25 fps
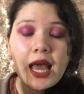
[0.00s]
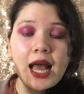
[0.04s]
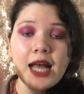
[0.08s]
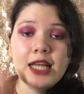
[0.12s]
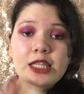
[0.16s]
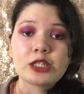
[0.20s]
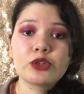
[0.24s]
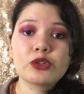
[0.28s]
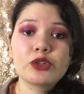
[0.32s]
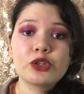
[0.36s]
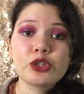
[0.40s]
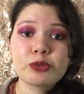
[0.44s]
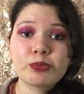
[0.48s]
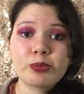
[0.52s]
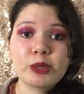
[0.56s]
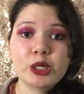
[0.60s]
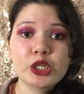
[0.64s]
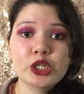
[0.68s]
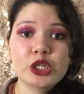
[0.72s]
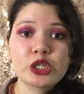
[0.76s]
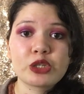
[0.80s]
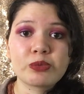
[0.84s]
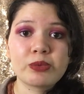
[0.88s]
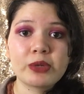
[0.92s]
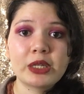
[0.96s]
And so this
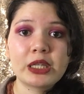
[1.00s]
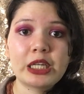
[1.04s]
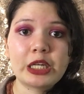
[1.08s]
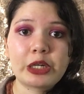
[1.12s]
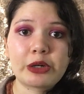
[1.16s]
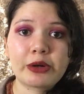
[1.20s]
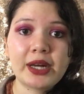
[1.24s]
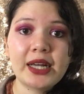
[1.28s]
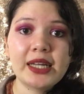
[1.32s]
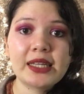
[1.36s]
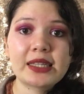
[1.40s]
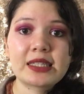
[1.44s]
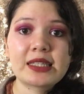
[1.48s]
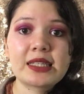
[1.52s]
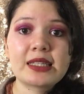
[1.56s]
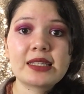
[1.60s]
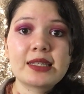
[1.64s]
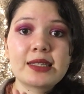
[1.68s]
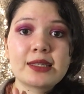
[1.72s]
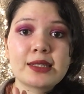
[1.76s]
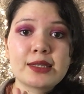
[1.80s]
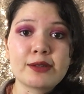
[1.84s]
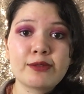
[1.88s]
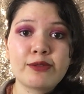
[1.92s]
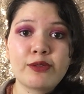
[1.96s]
brush is really great. This is
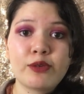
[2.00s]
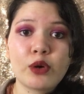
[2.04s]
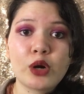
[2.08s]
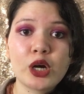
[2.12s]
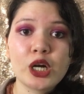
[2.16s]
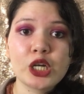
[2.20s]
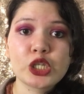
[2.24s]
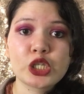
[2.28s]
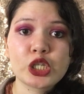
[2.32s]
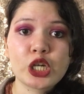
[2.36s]
the Sephora